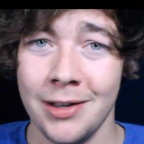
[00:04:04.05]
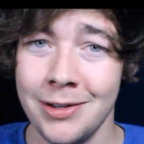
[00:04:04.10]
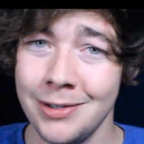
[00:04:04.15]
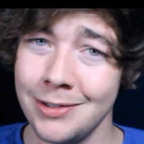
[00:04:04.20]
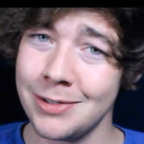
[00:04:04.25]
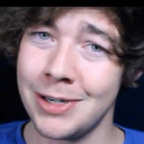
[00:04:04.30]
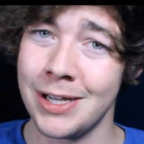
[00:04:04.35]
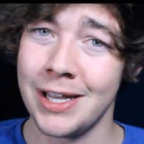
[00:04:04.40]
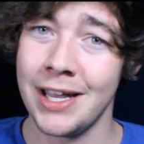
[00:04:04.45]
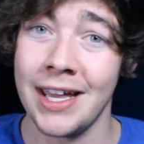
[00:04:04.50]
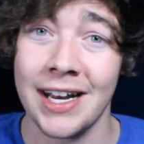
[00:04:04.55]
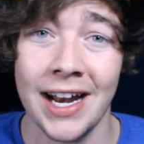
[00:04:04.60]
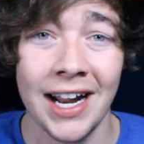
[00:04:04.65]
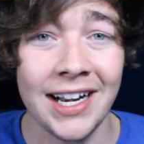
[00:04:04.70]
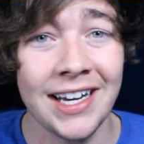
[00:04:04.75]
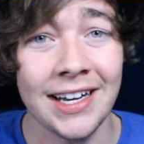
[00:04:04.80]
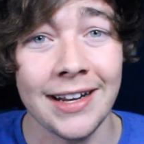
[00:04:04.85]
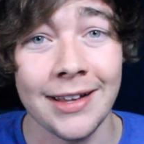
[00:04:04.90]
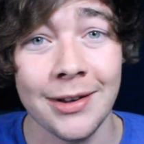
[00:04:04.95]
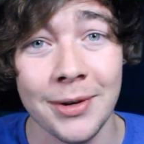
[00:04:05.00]
Whew, and
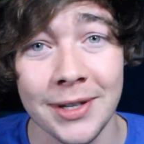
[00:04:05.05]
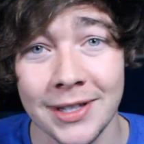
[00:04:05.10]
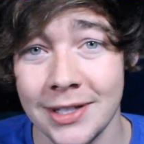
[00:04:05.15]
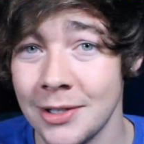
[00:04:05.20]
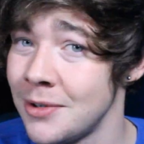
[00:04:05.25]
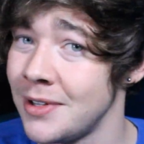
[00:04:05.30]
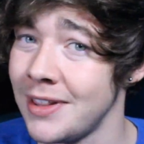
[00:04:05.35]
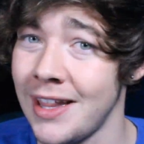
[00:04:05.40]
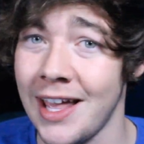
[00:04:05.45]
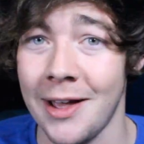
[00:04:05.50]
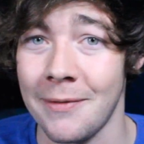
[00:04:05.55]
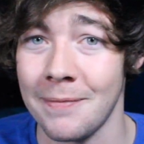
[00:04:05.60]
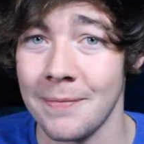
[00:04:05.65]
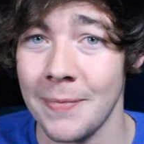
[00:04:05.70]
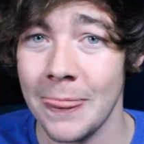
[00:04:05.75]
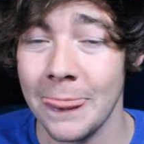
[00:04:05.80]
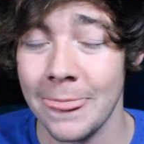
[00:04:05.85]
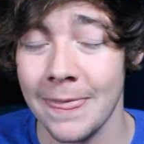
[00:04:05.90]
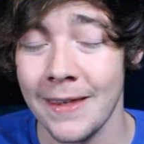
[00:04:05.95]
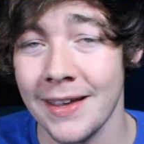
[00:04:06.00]
I need to quit doing that.
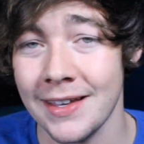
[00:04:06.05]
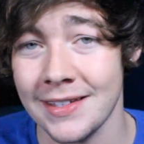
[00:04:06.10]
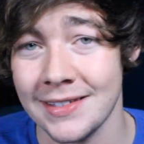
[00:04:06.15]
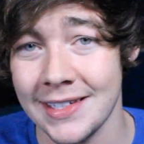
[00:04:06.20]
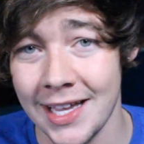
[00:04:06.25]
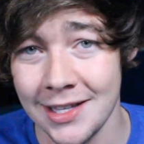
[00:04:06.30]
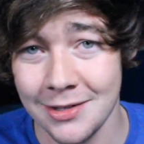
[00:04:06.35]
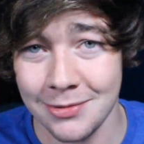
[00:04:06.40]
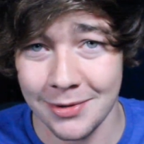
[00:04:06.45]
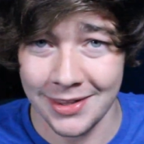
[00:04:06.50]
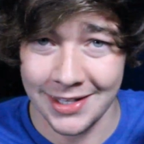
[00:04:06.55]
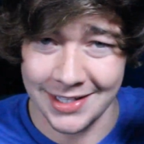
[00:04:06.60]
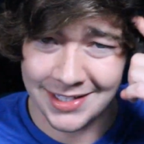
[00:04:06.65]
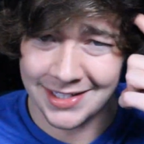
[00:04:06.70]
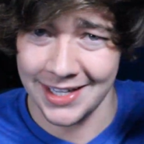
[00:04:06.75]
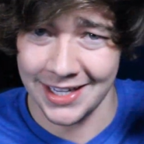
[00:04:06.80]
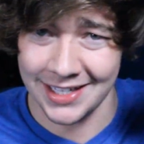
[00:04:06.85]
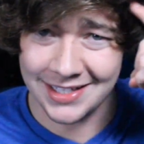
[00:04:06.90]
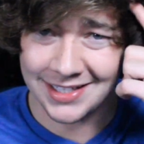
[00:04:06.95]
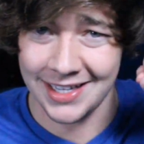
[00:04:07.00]
Because that's where
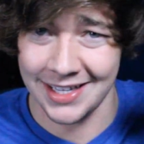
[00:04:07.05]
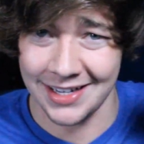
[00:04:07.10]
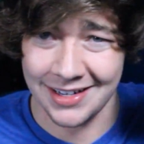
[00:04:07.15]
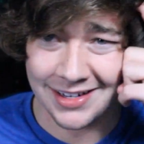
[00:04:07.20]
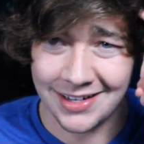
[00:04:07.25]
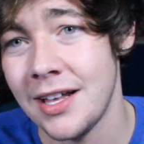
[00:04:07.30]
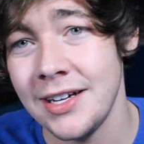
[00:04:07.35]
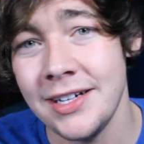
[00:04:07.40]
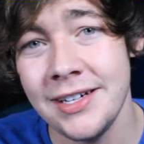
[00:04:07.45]
this kicks in.